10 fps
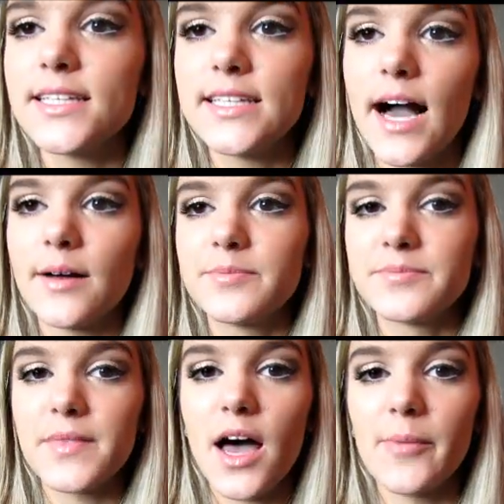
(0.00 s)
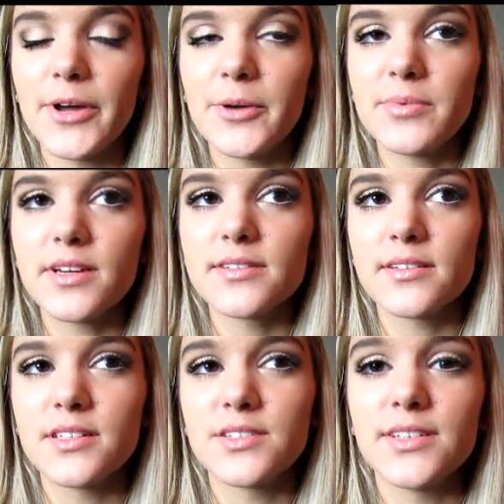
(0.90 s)
yeah. Um, I hope you guys
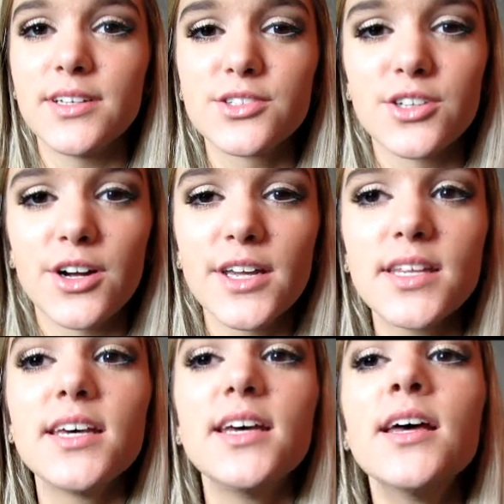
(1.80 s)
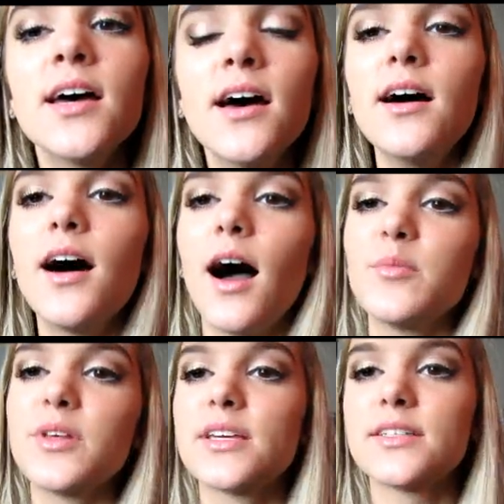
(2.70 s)
like this video. Sorry that
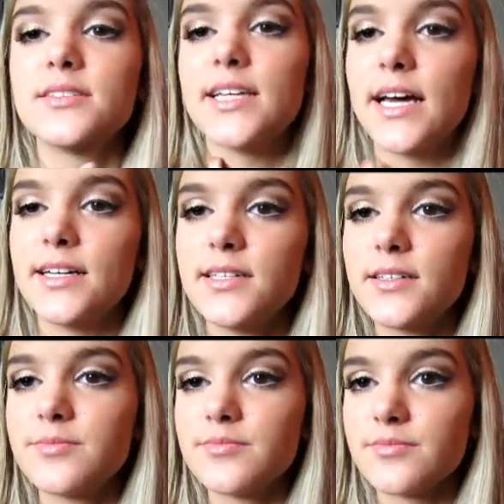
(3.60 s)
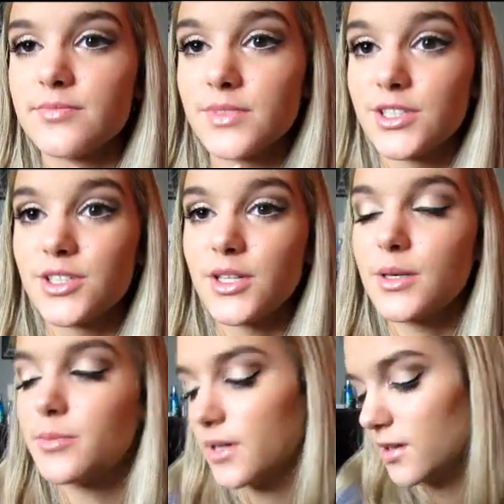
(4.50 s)
I'm like dead,
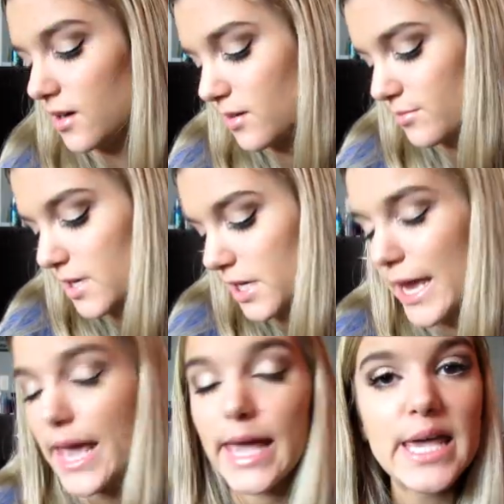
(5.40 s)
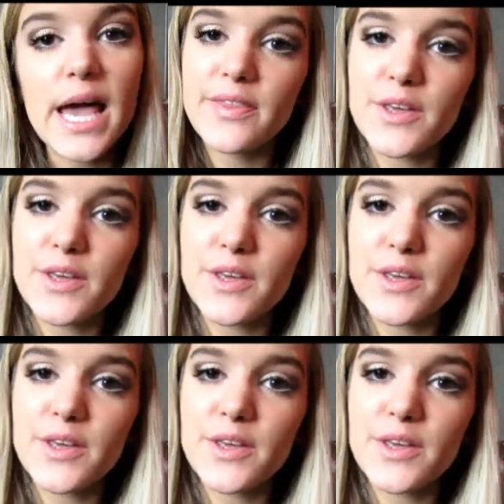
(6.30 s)
literally, but um, yeah.